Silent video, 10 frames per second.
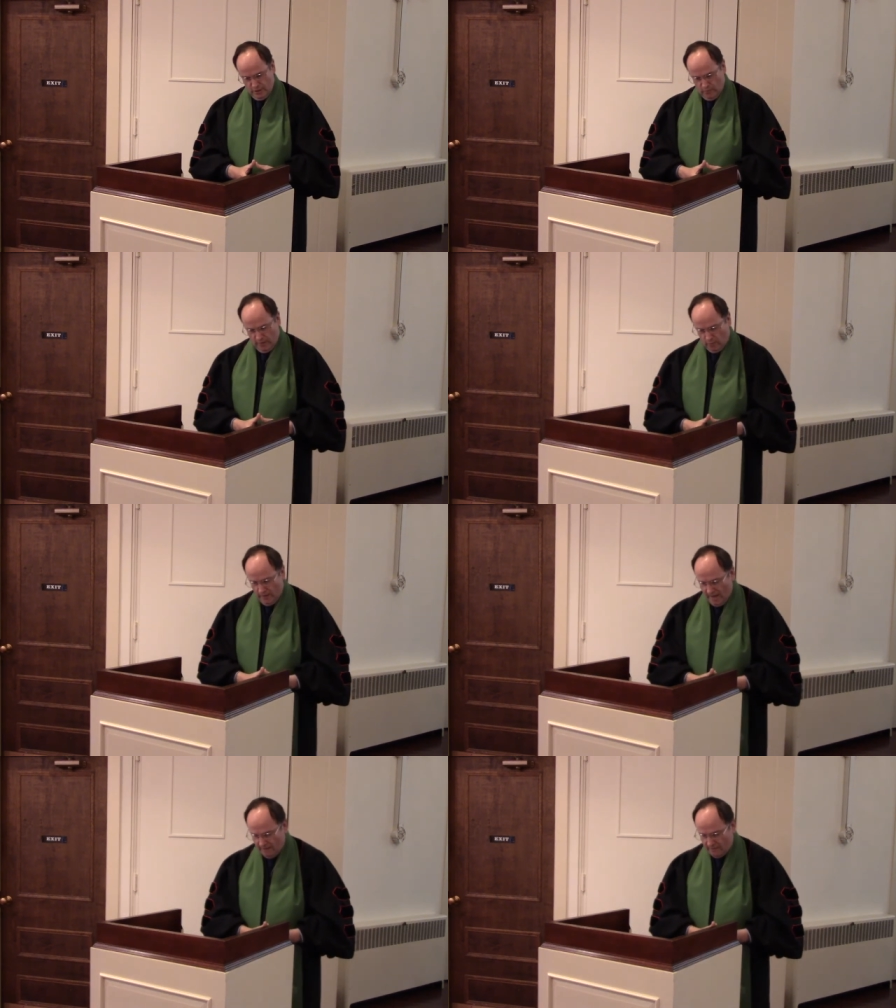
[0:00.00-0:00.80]
When
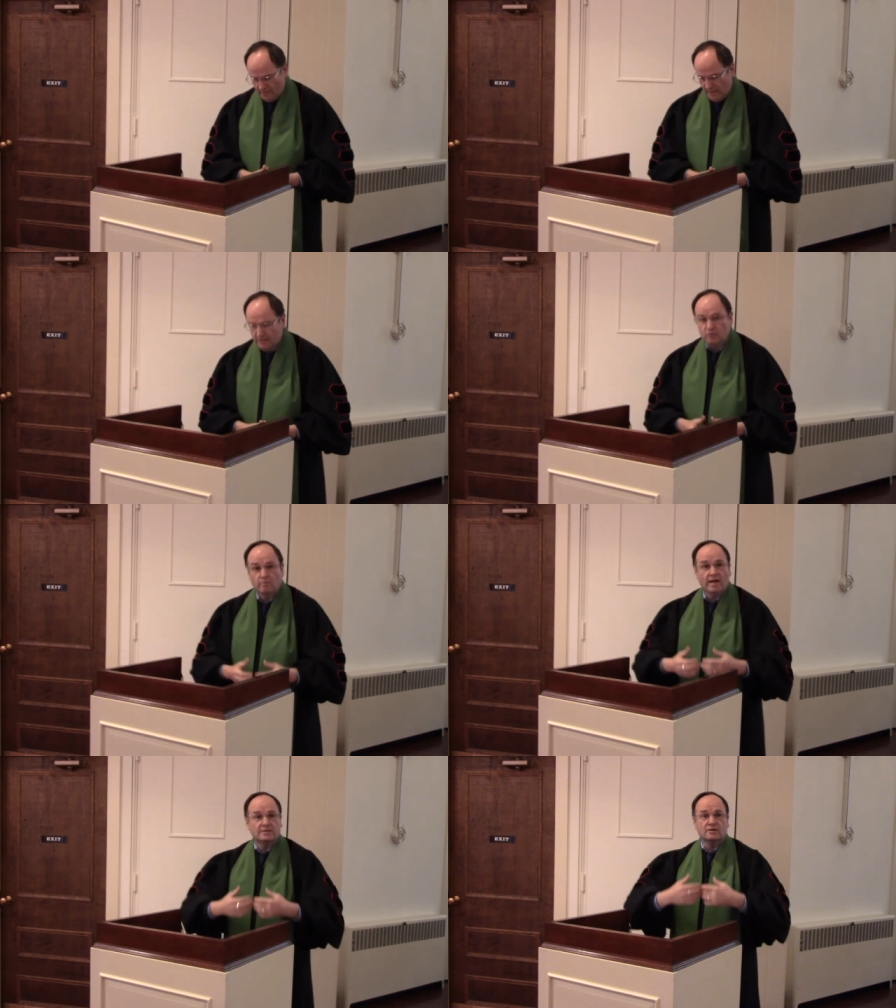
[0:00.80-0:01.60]
we have a need, no
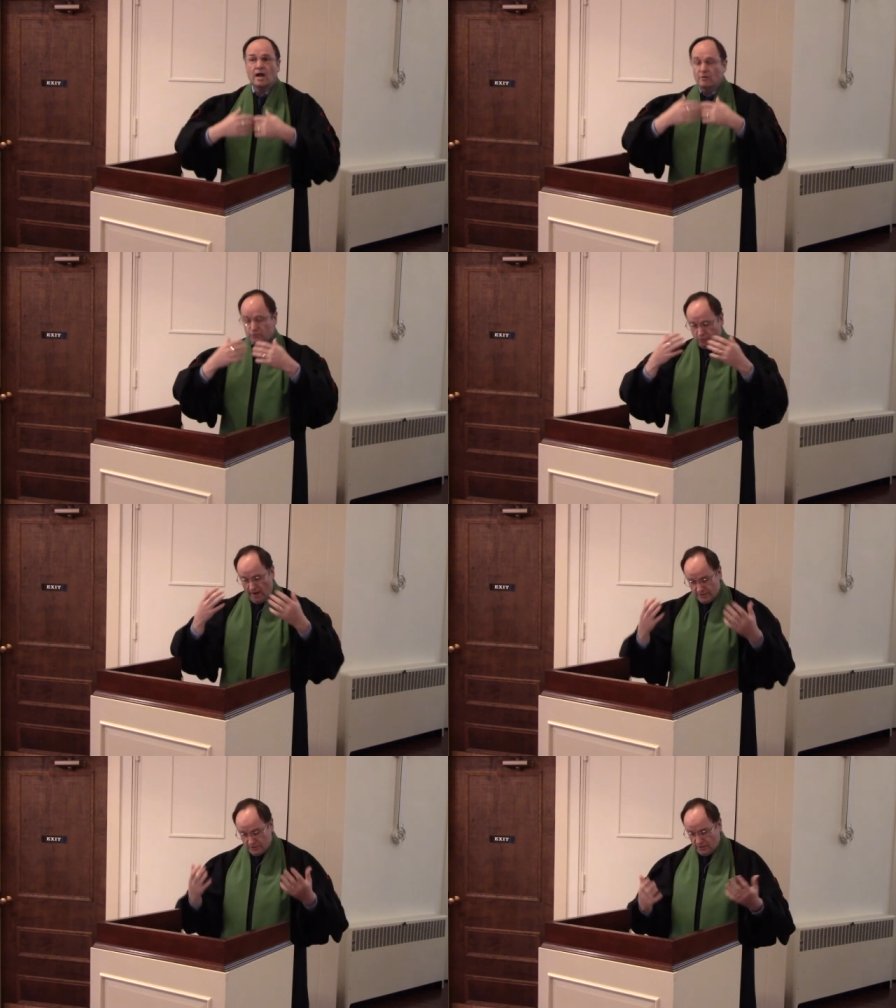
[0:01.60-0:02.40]
matter how
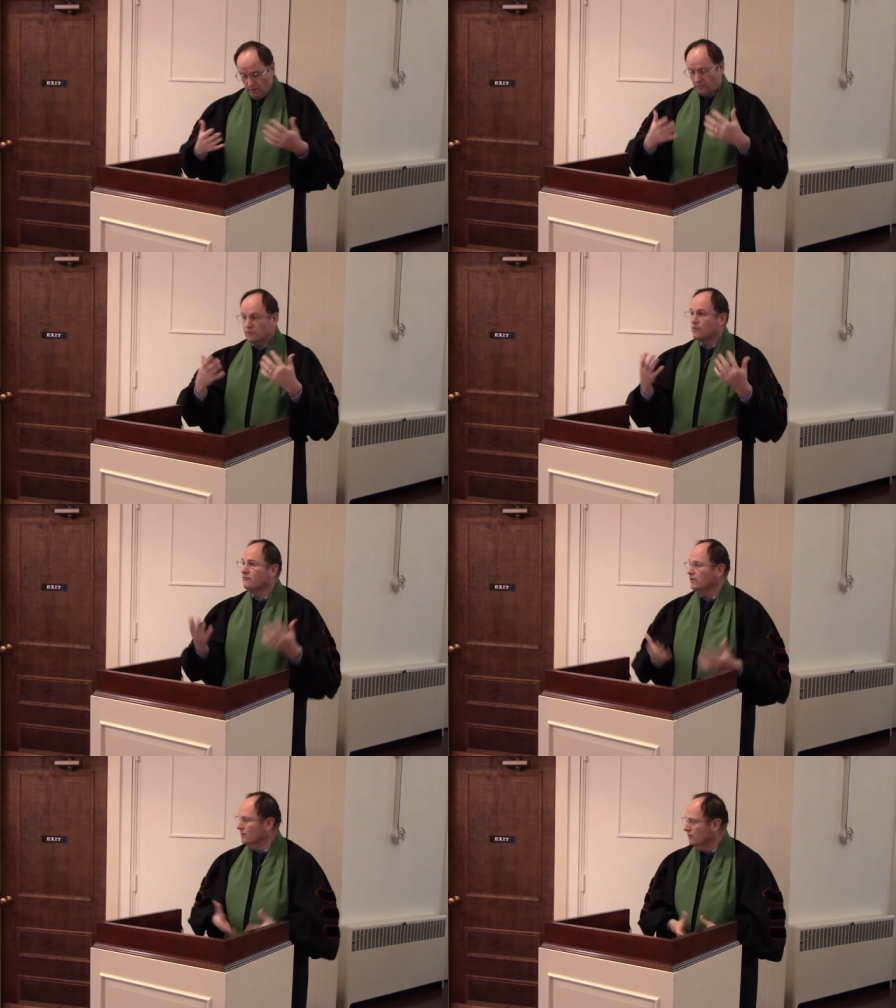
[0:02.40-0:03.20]
tragic or
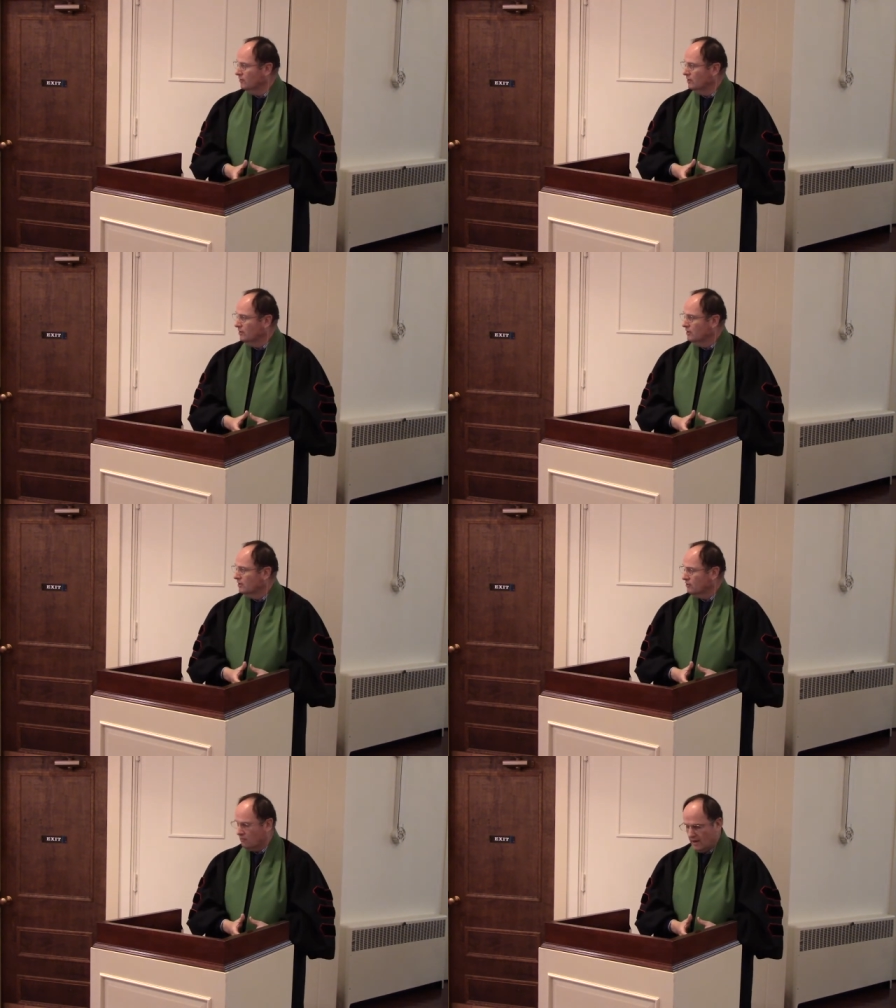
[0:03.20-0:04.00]
trivial,
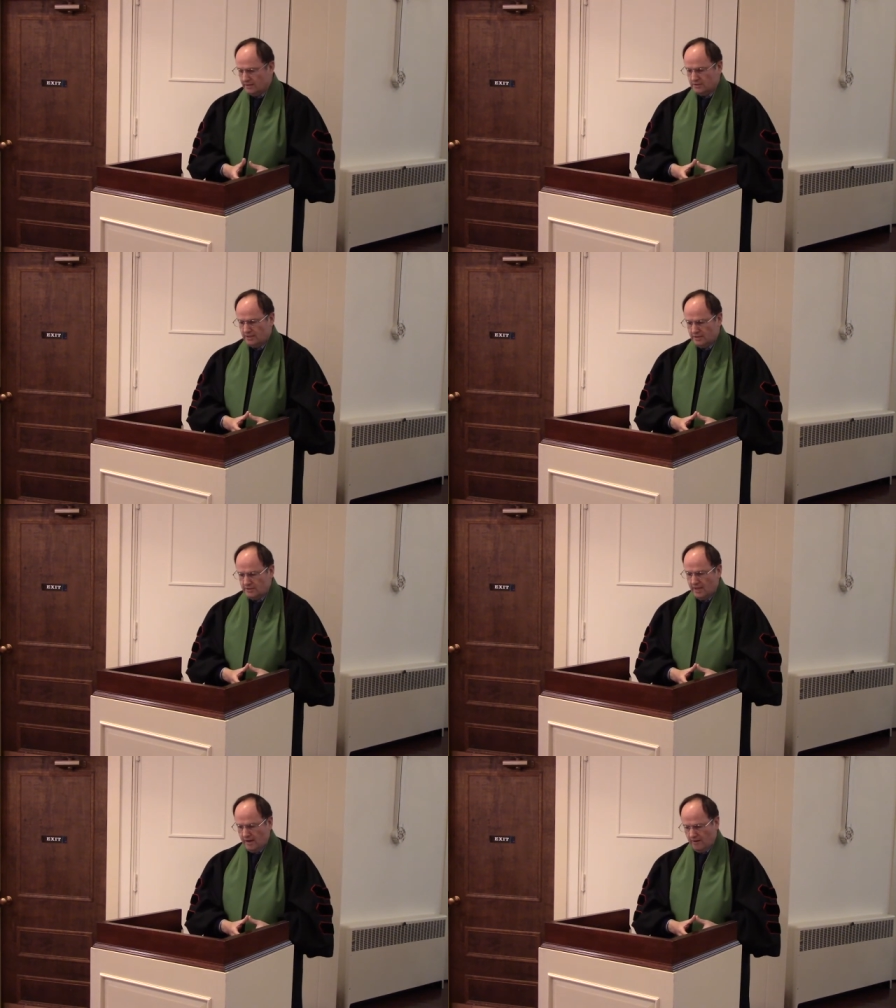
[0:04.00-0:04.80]
Christ is
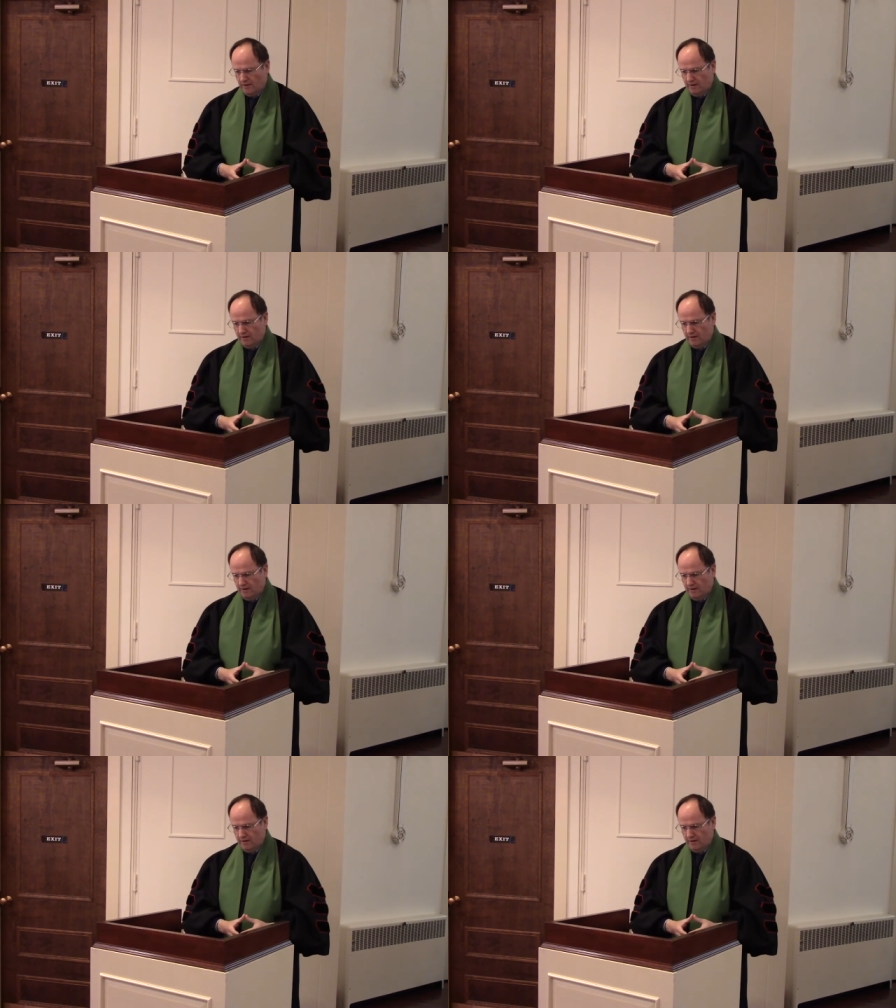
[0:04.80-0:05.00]
there.